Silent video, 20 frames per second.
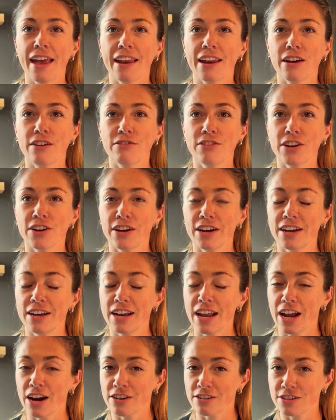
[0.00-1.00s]
Now, if they're in an
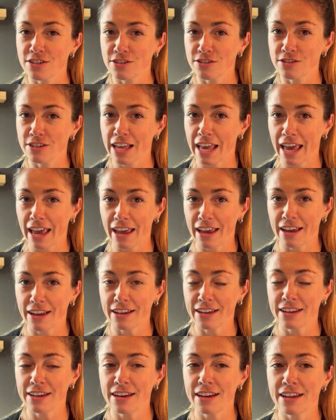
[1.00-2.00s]
aerosol
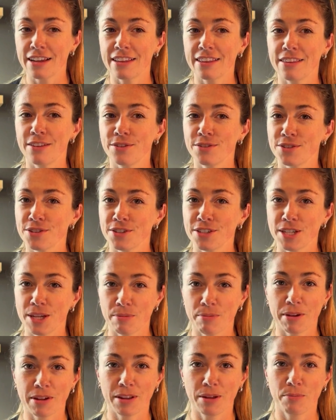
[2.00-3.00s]
can, those are
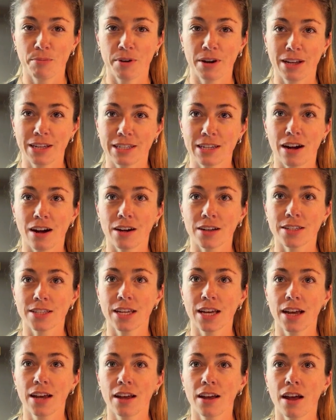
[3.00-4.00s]
typically pretty
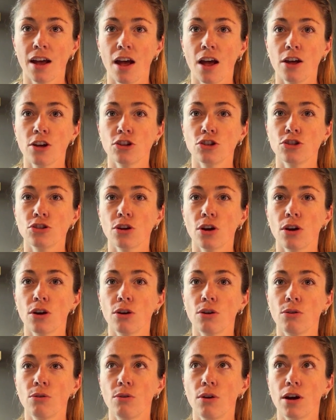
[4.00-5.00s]
toxic.
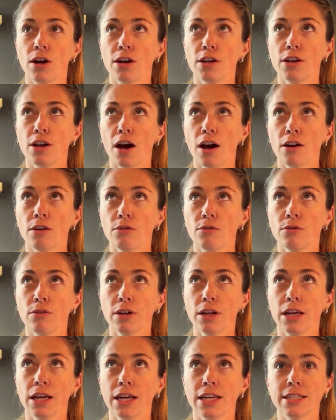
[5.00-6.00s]
So, not
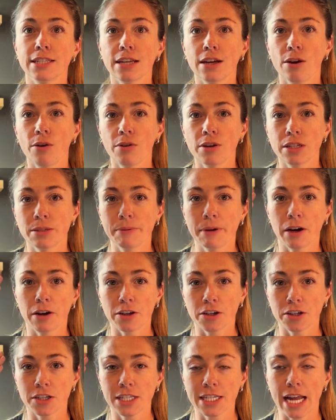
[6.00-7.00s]
only is it going to be on
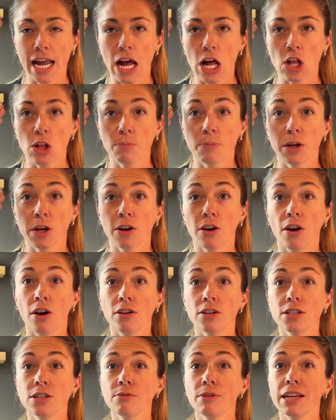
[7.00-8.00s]
your scalp, but you're
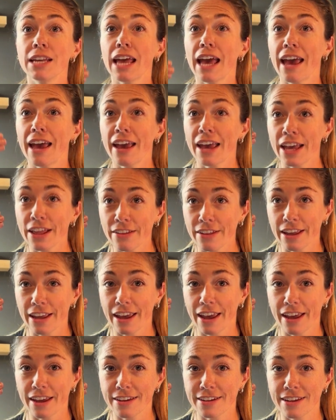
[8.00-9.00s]
also inhaling
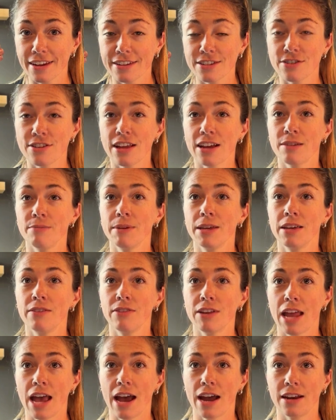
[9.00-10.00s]
it. So, that could be
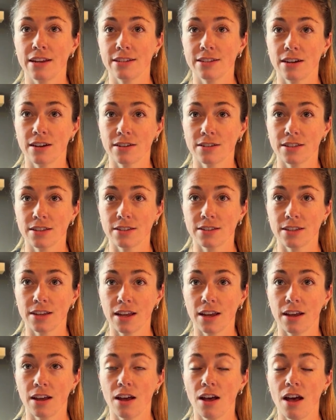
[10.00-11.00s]
even added
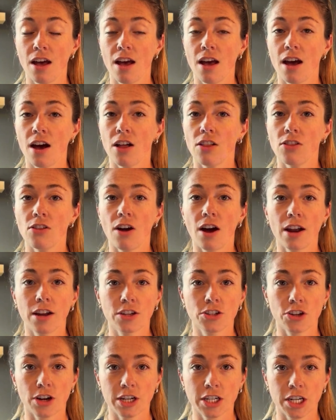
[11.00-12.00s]
toxicity. A lot of
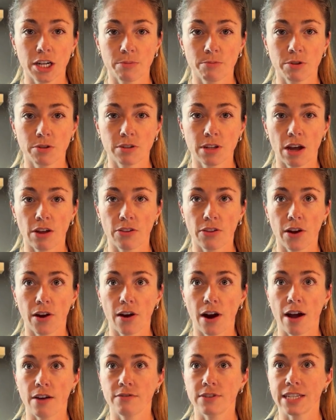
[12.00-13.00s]
dry shampoos out there
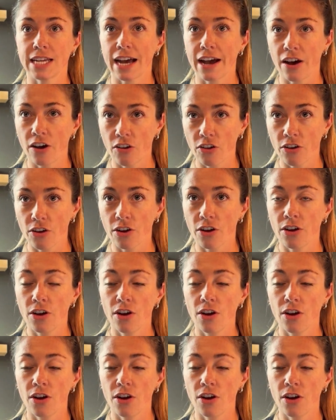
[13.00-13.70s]
have talc.